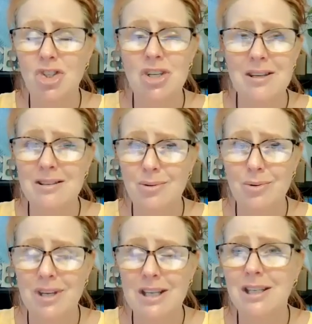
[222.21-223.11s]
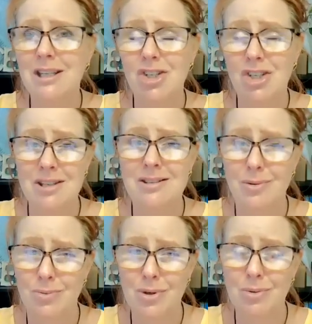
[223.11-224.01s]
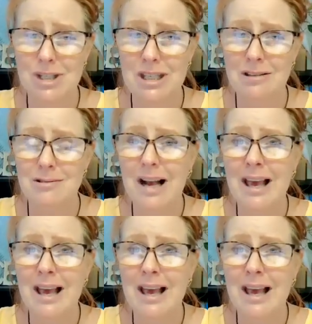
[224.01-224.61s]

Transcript: She is authentic. She is the real deal.